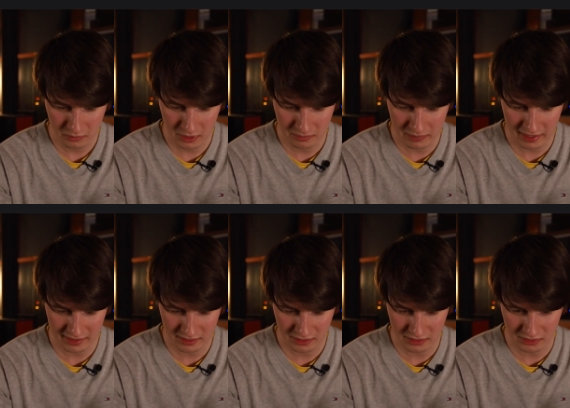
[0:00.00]
bring
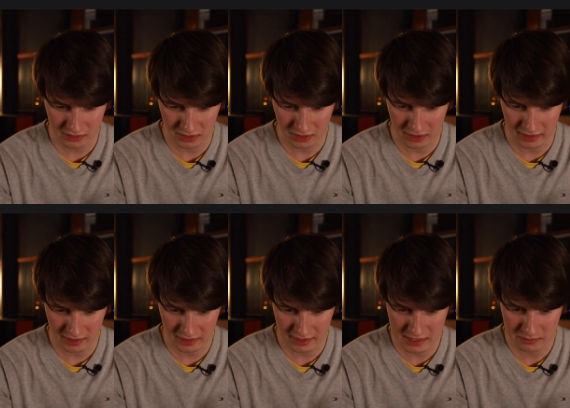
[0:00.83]
back the
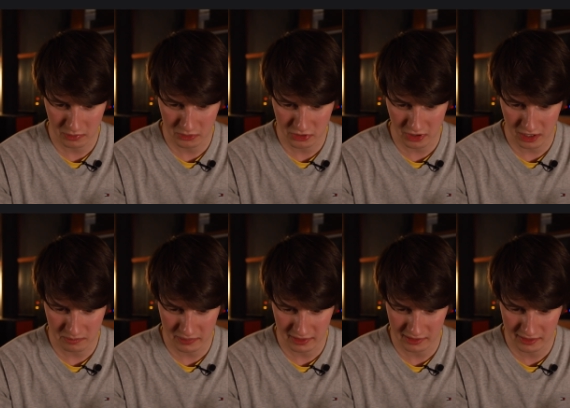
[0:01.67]
exposure
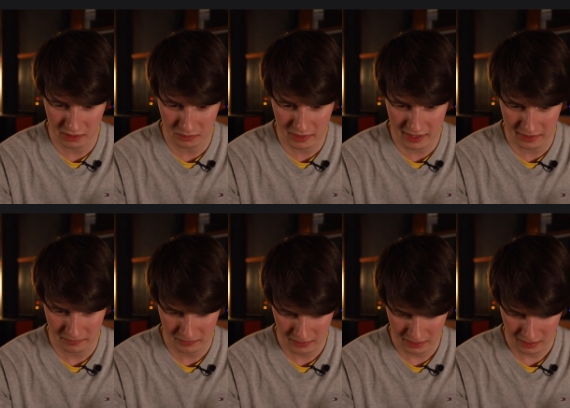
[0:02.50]
up a little bit
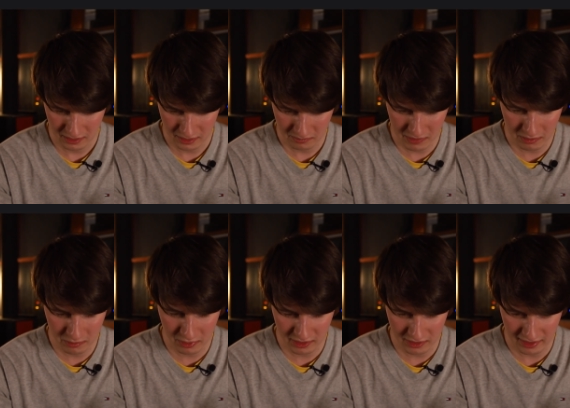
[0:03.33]
maybe bring